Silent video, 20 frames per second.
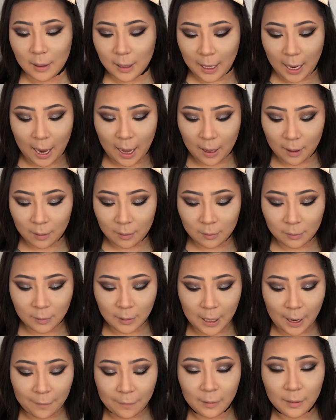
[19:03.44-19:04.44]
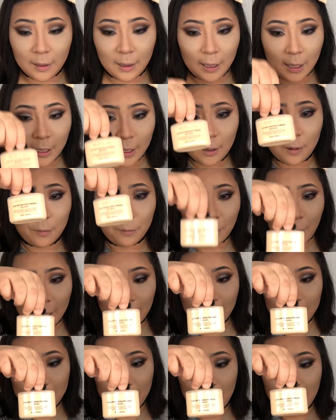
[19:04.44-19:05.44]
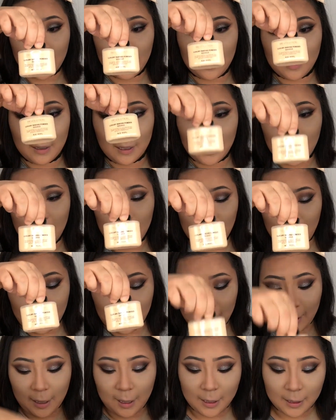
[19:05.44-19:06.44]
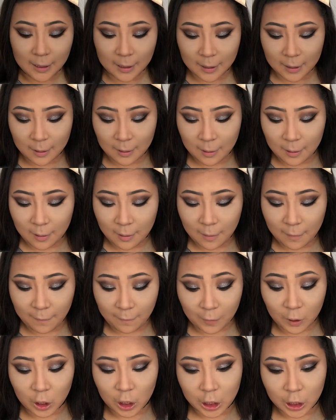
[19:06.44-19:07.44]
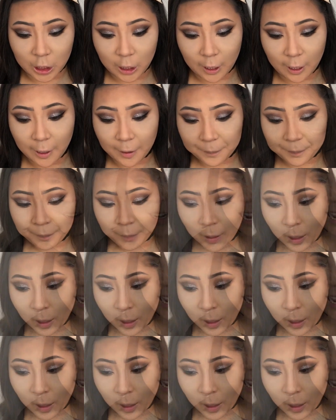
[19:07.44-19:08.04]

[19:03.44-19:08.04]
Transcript: Yeah, definitely recommend getting this for sure.